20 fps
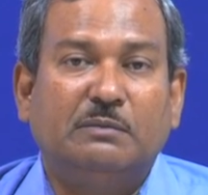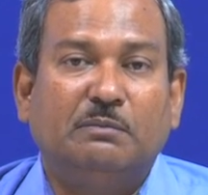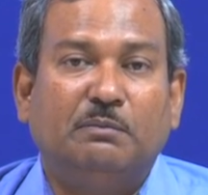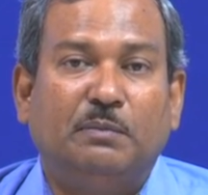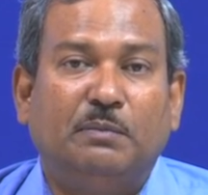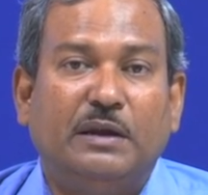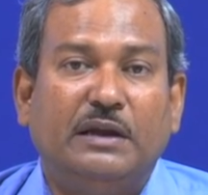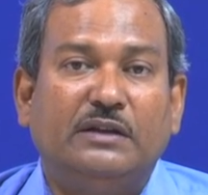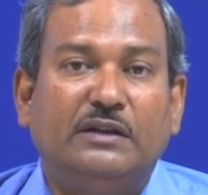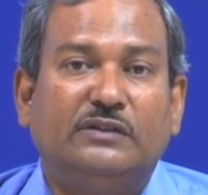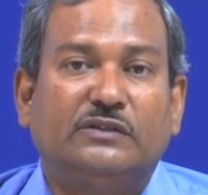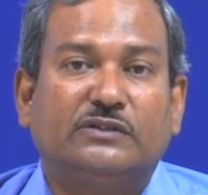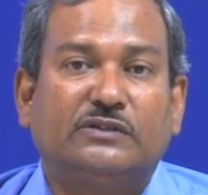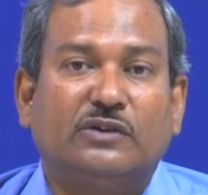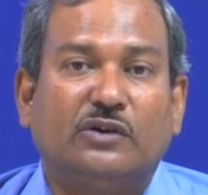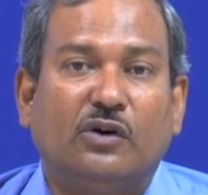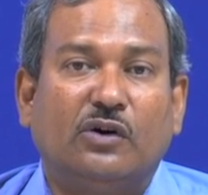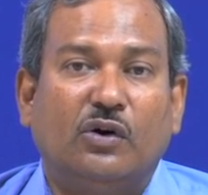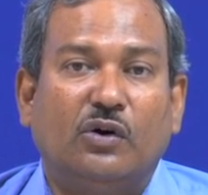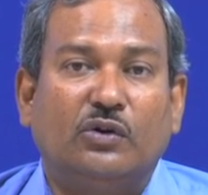based
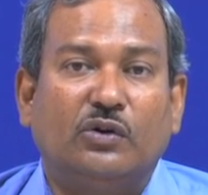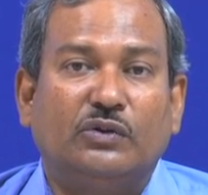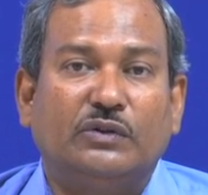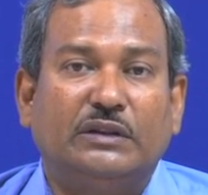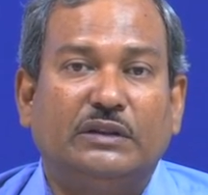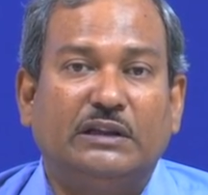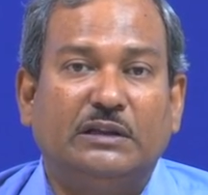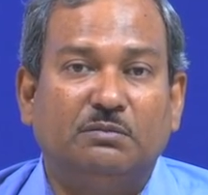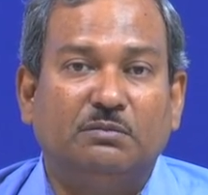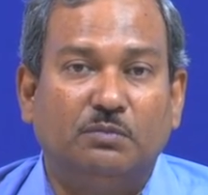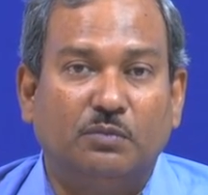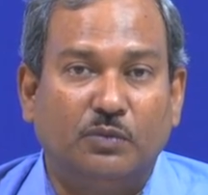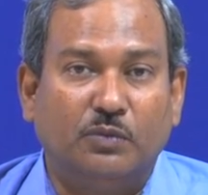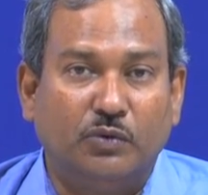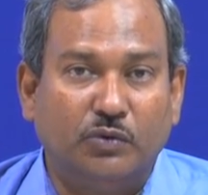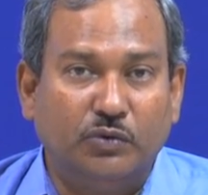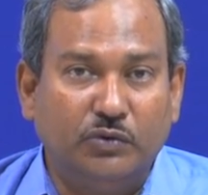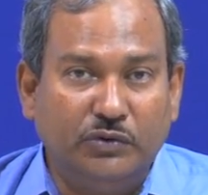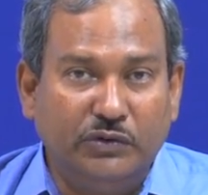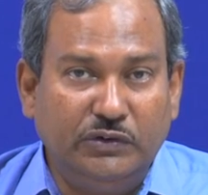on the
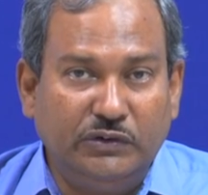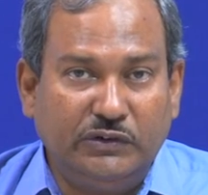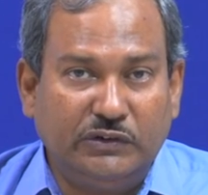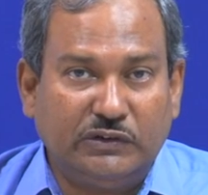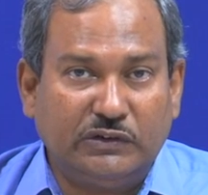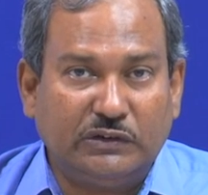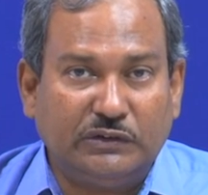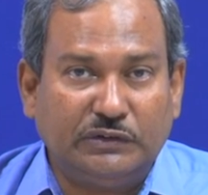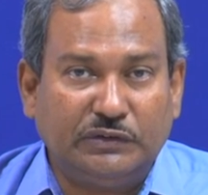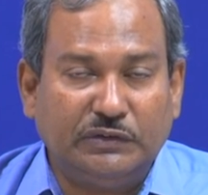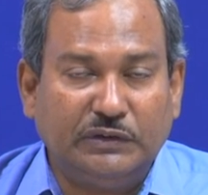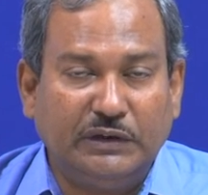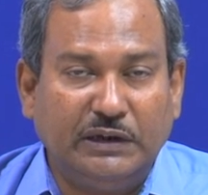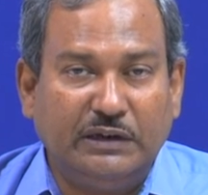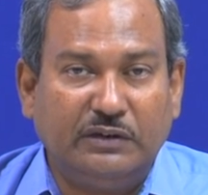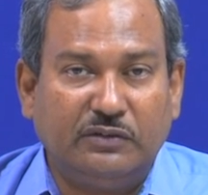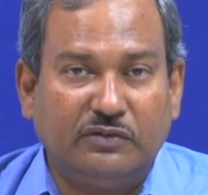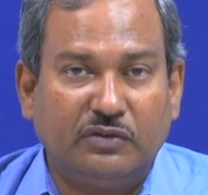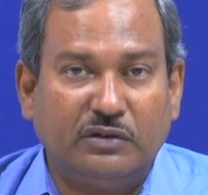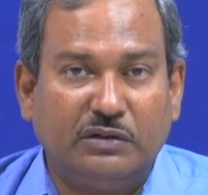modes of
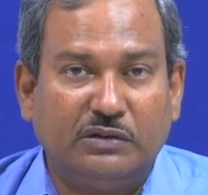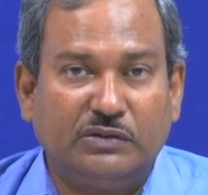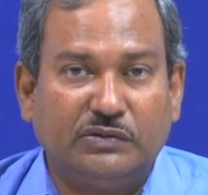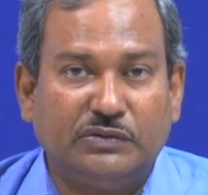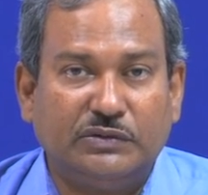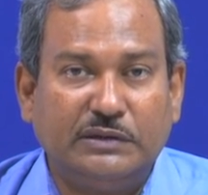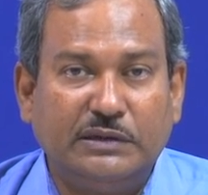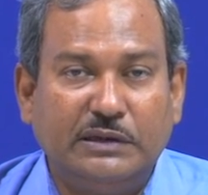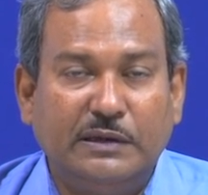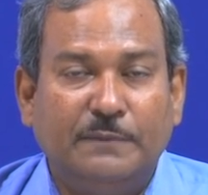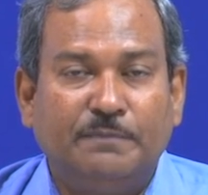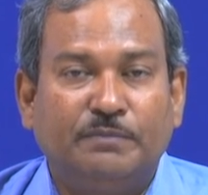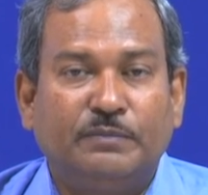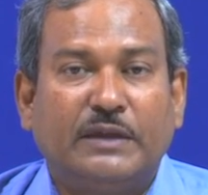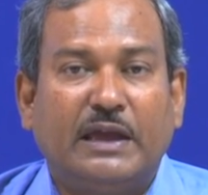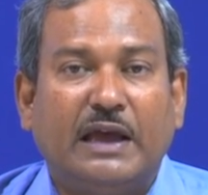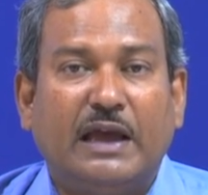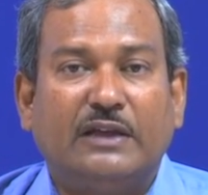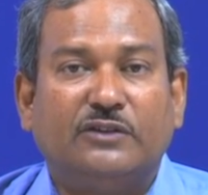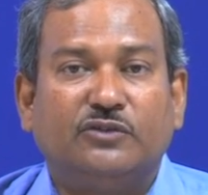heat transfer
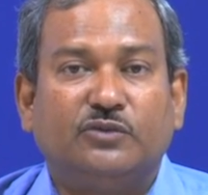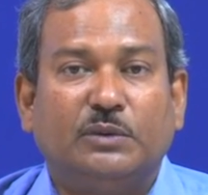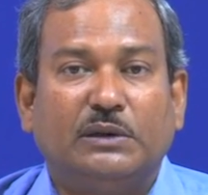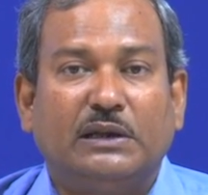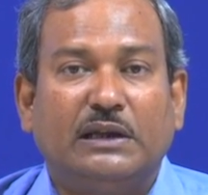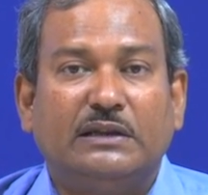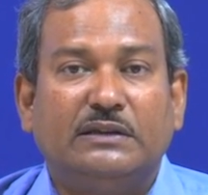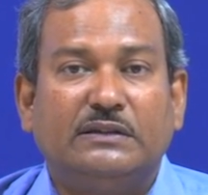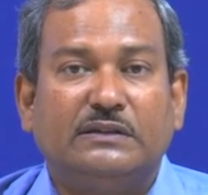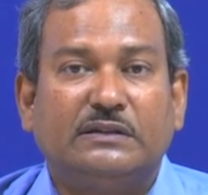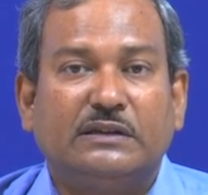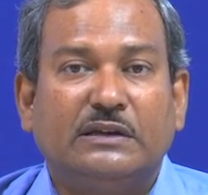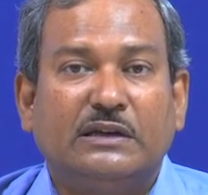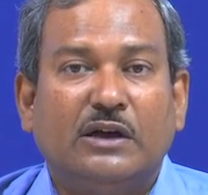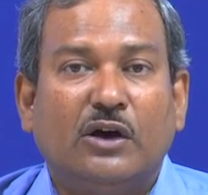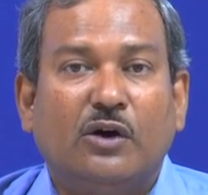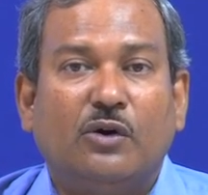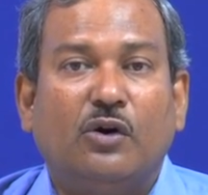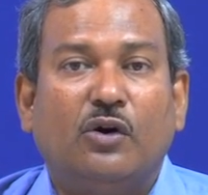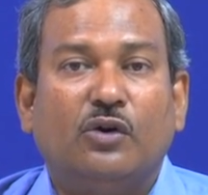as well as
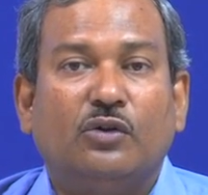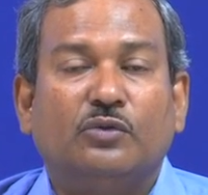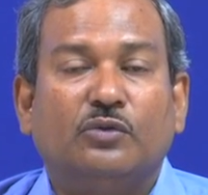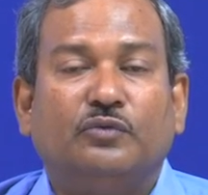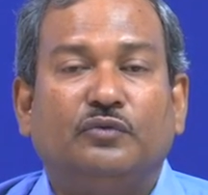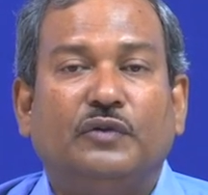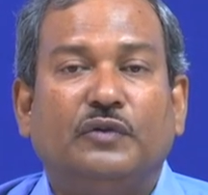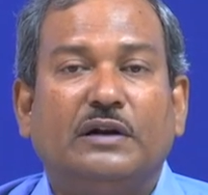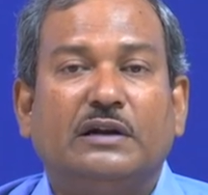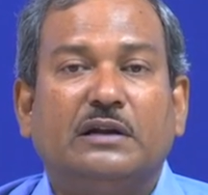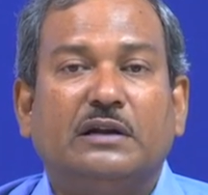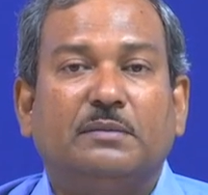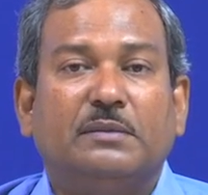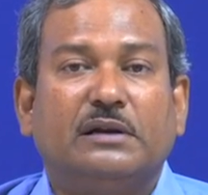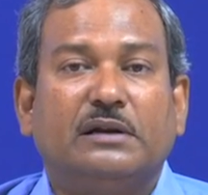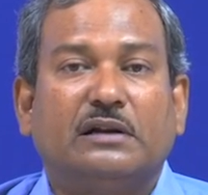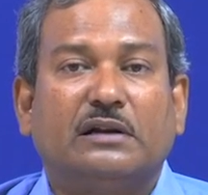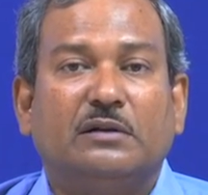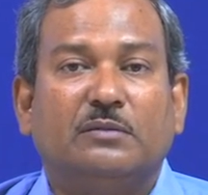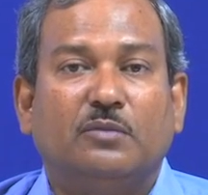on
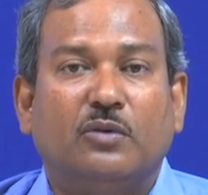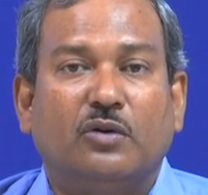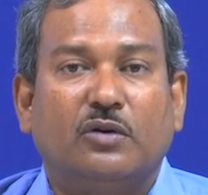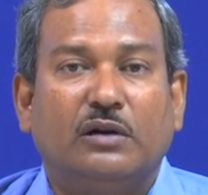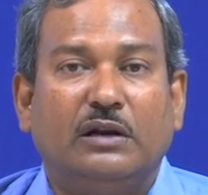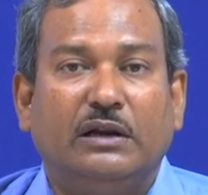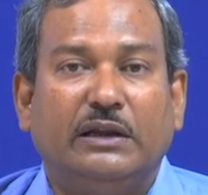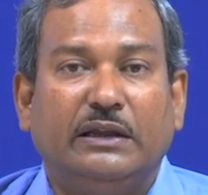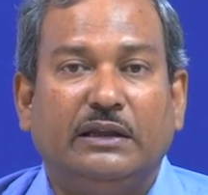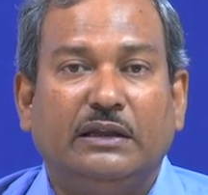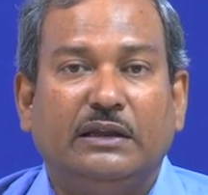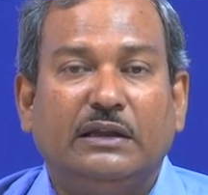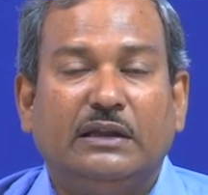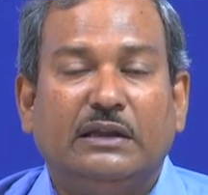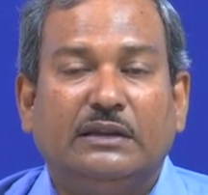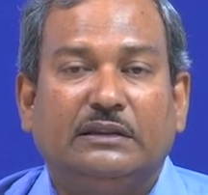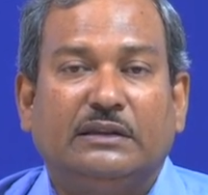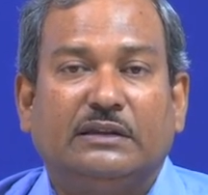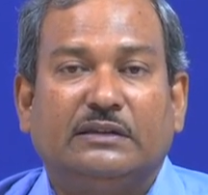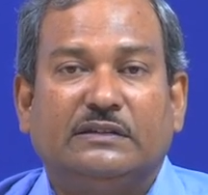fundamental modeling, the